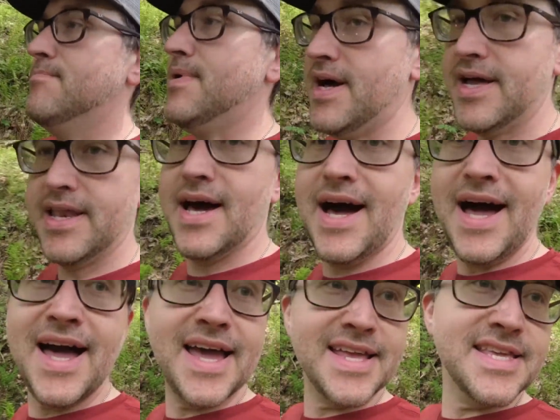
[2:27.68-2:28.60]
but
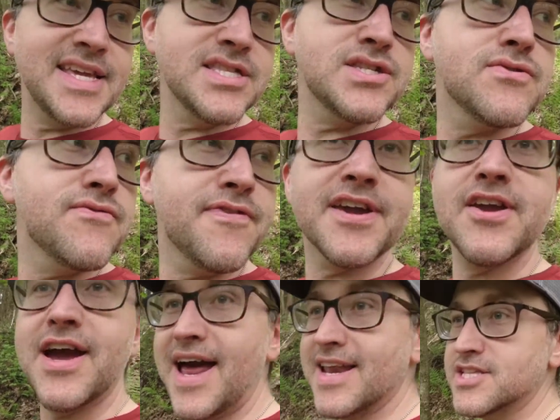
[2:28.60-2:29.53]
I need to
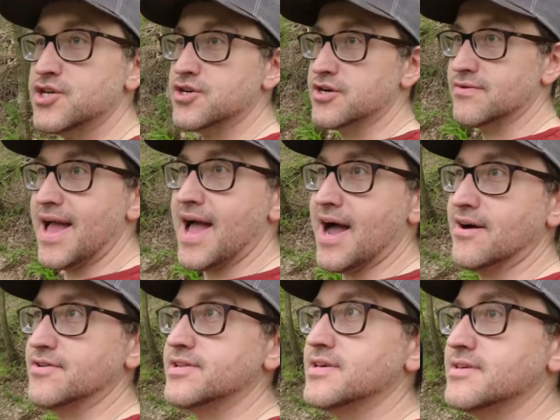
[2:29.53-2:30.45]
figure out how to turn
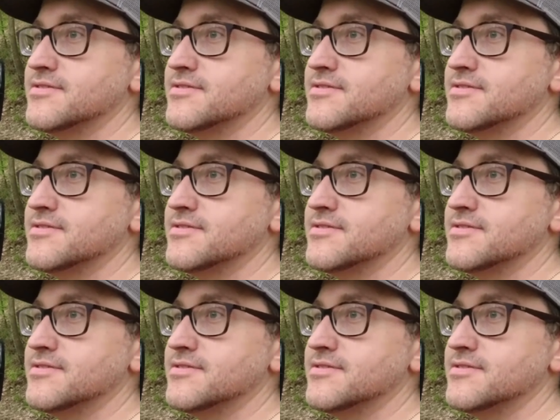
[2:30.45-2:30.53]
around.